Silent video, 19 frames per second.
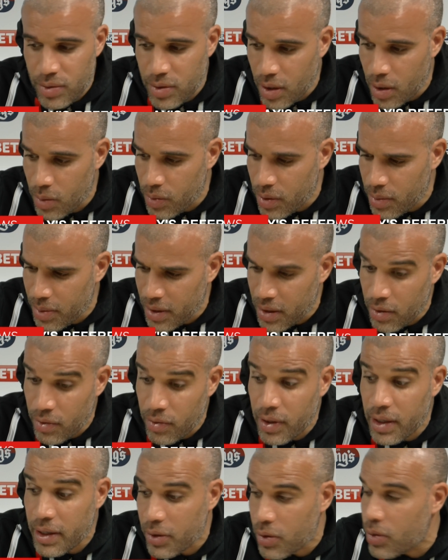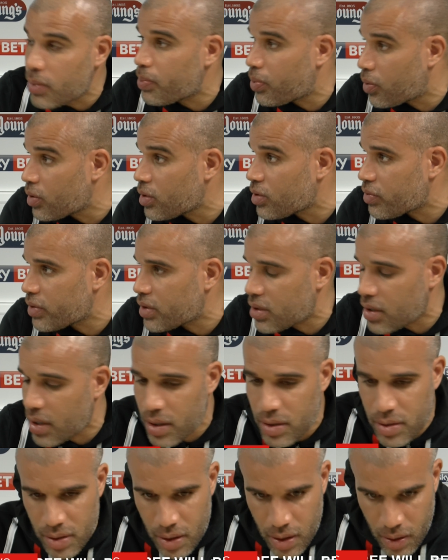So it would have been a really good points
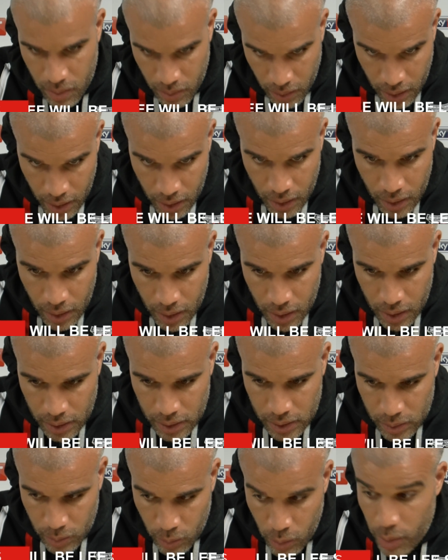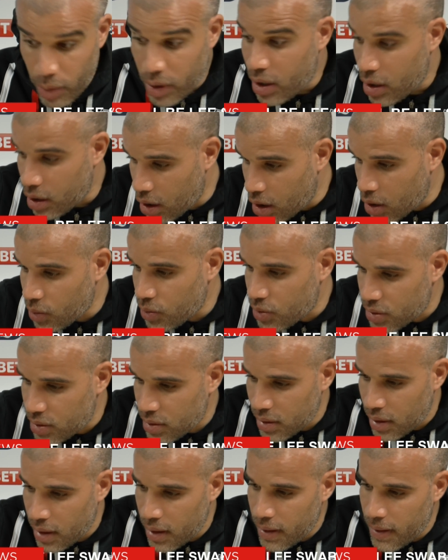return. So we were
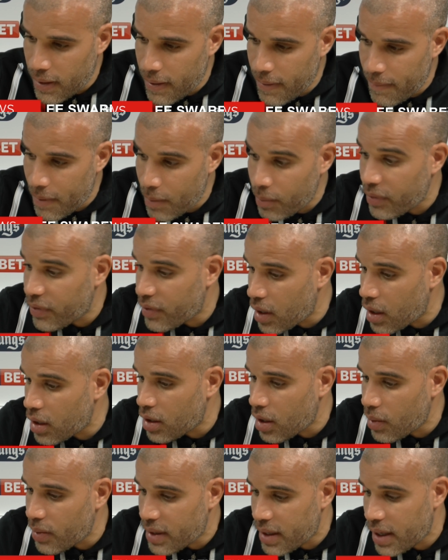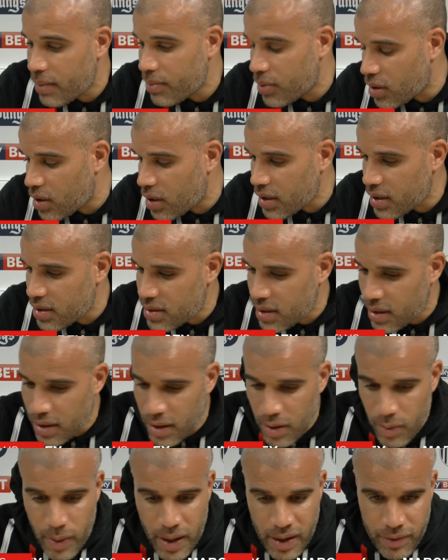close, and we've got to go again. But like you said,
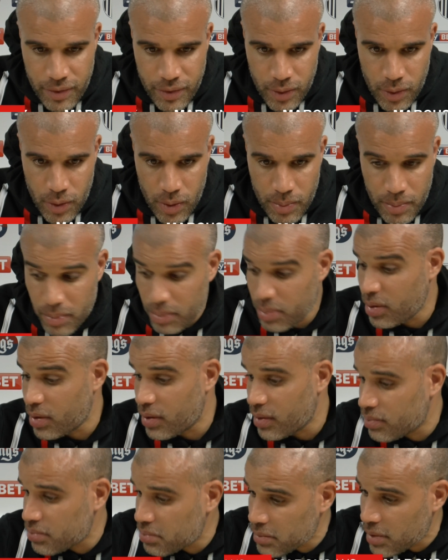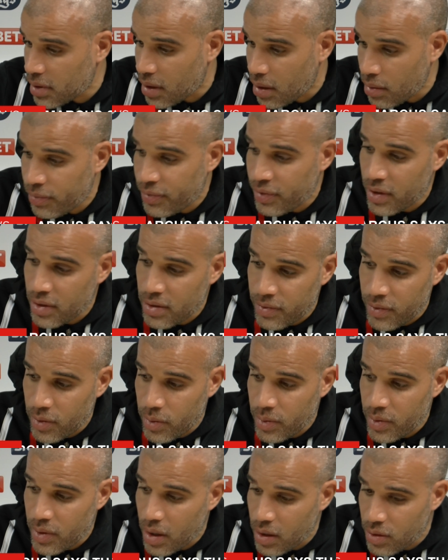the away form. But you know, first of
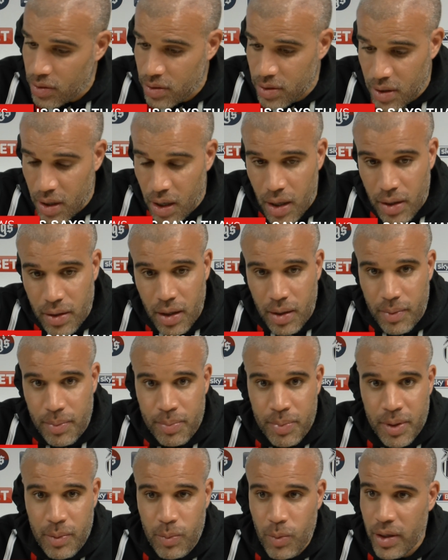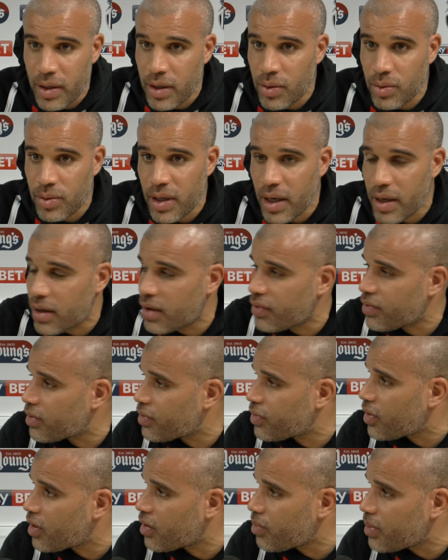all, we've got to just start not being 1-0 down after
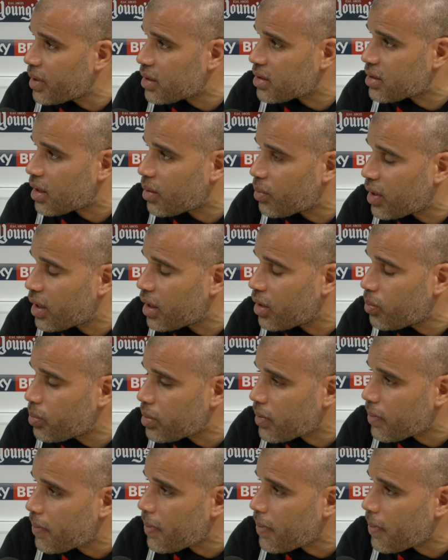5 minutes. That will help.